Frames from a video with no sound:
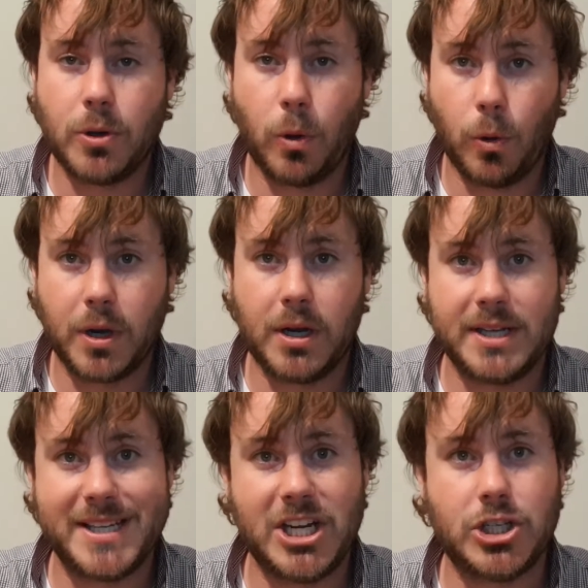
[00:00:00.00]

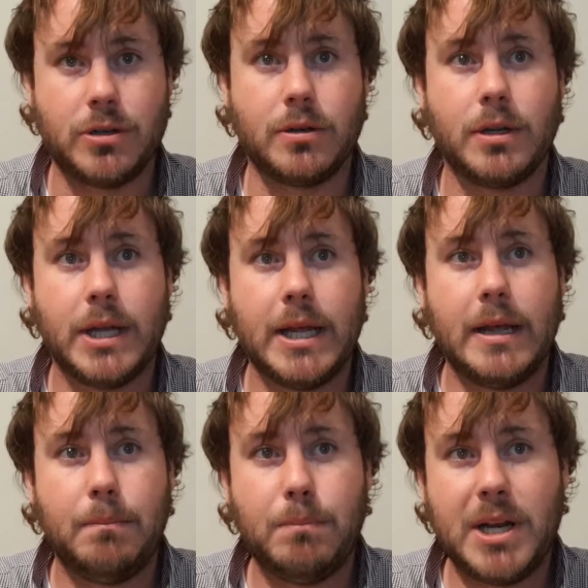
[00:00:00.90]
organisation?
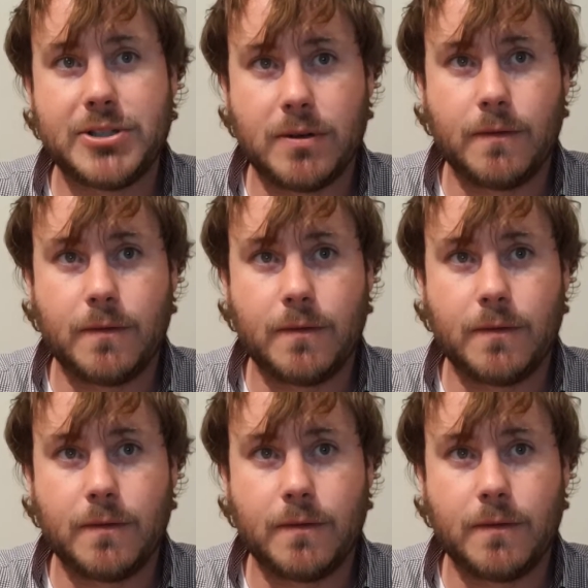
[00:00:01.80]
Millicent